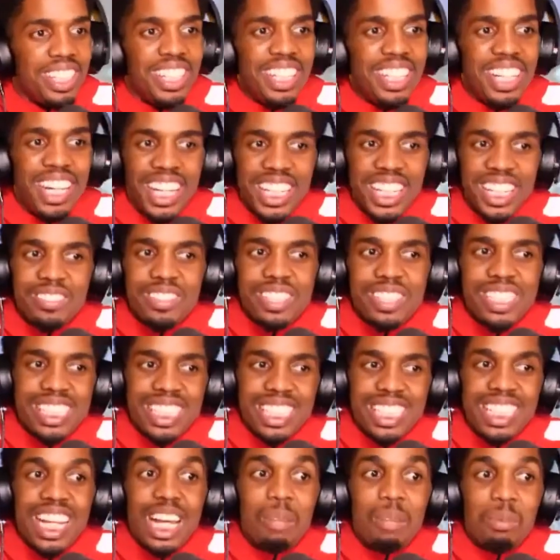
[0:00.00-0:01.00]
I never
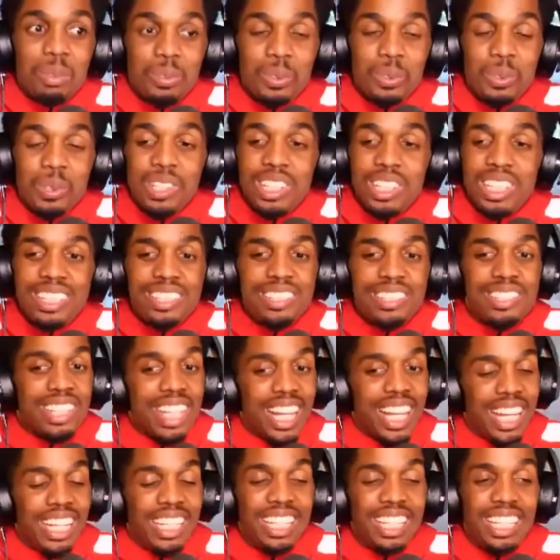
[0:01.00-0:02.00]
seen that before, and these are
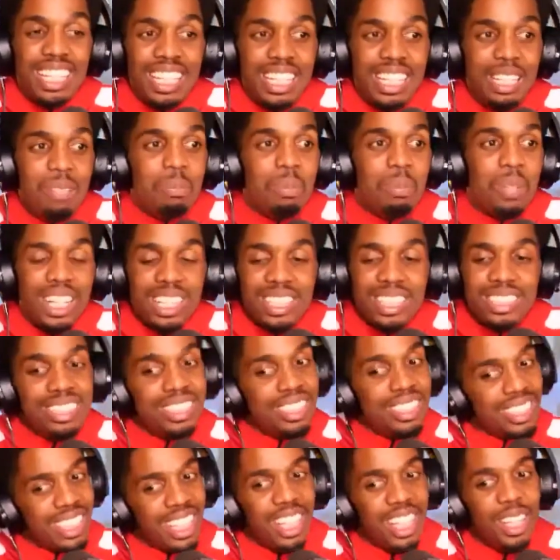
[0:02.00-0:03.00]
like elite players, and
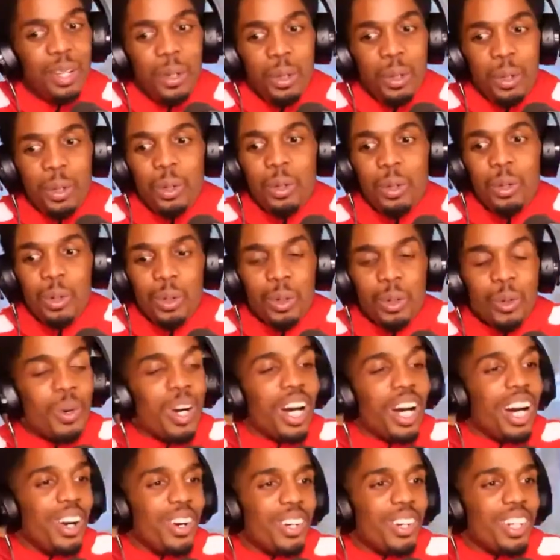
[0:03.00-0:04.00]
it's like,
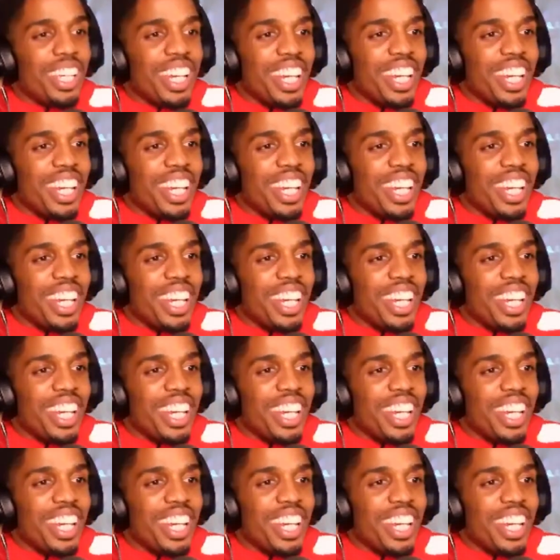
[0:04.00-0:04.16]
wow, okay,